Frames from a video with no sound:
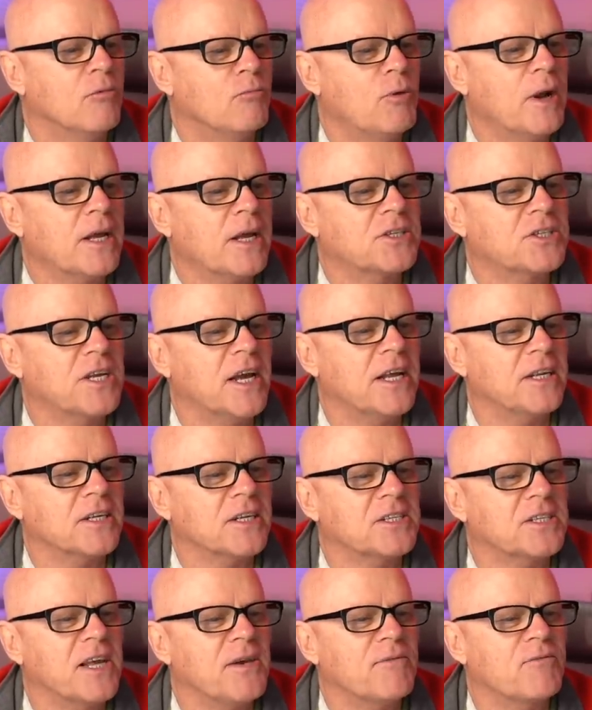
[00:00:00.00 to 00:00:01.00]
Rick said,
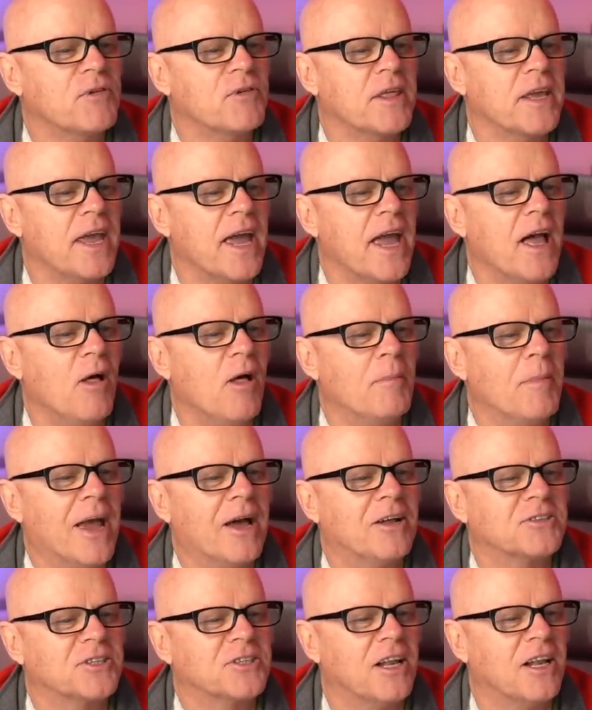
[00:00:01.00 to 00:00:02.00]
except for the
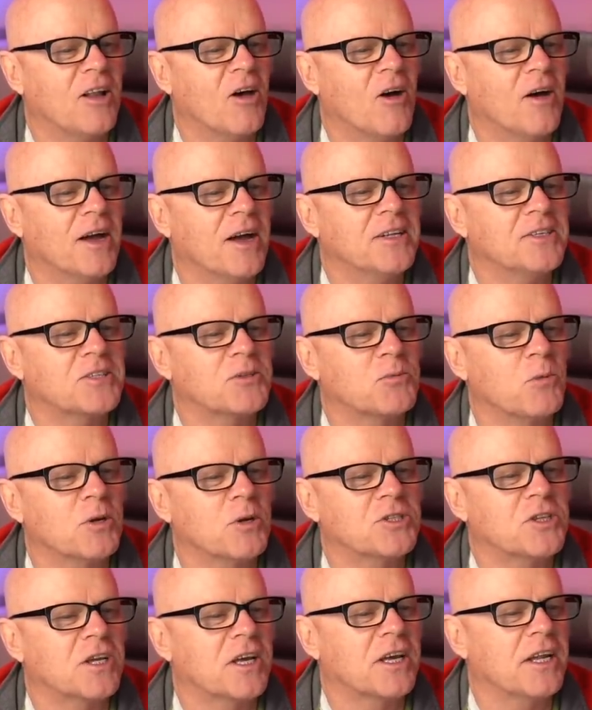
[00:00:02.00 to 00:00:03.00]
L-mount alliance,
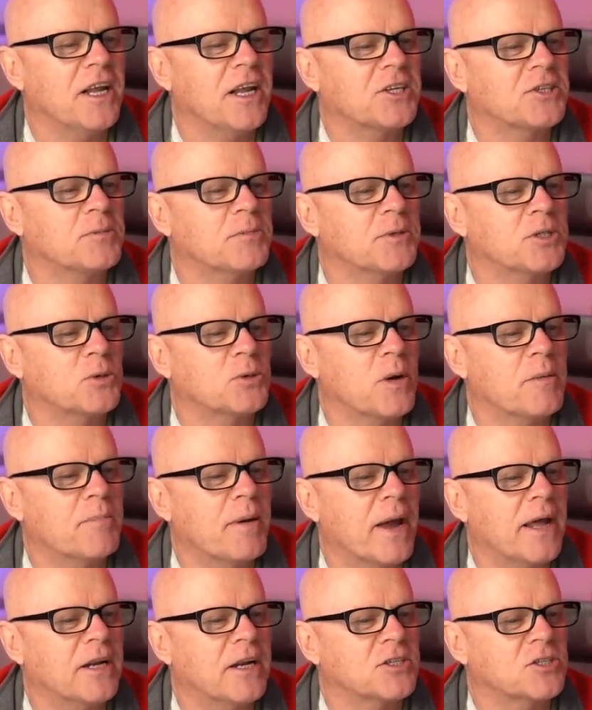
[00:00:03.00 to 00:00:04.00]
what's the connection between
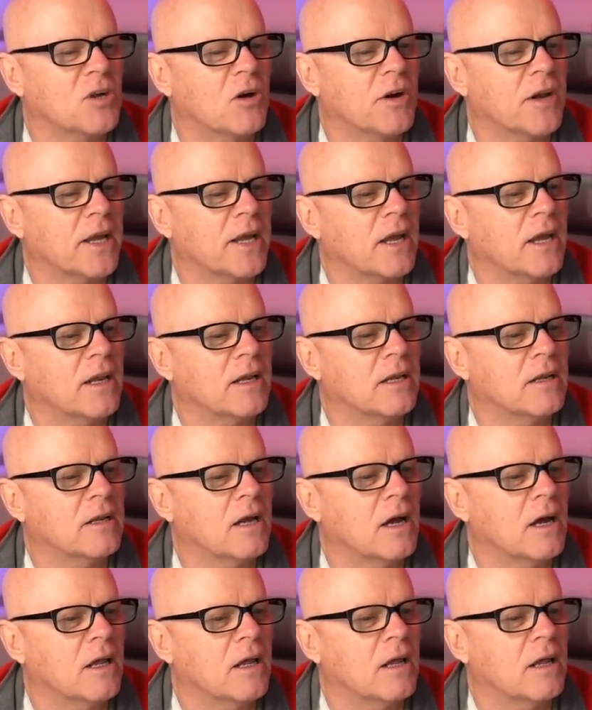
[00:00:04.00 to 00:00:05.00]
Panasonic
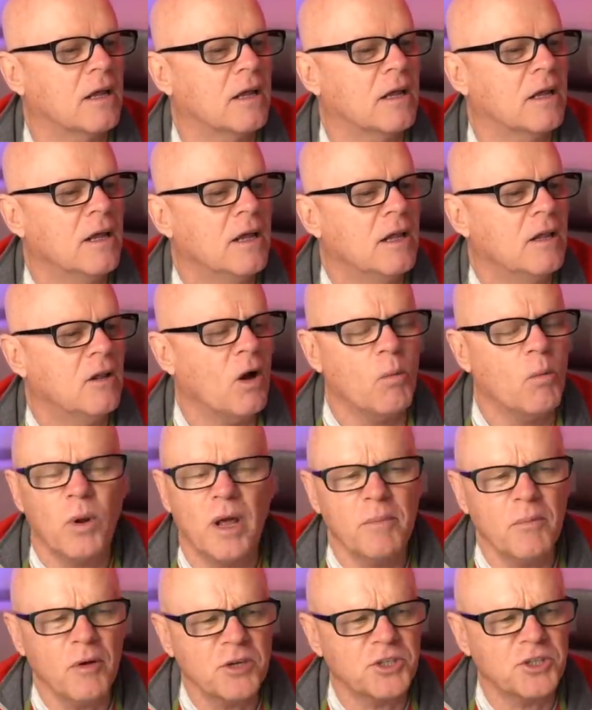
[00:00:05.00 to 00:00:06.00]
and... I'm
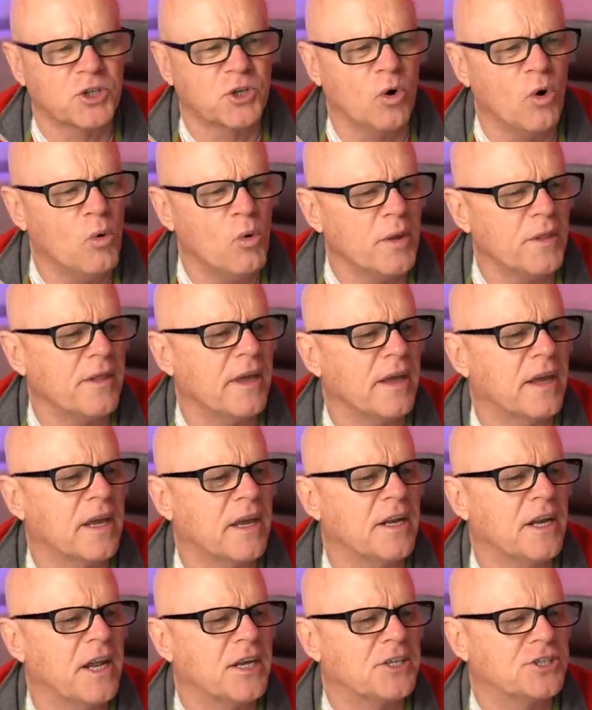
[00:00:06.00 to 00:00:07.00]
not sure what their
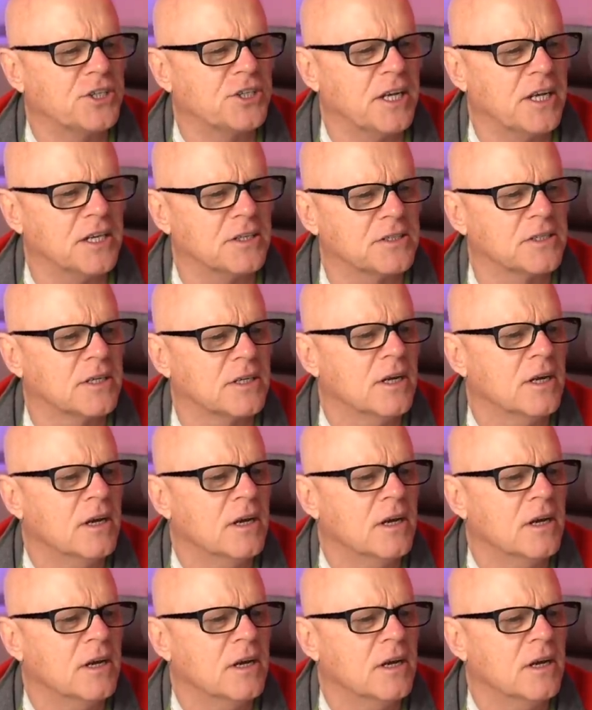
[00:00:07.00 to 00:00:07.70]
connection is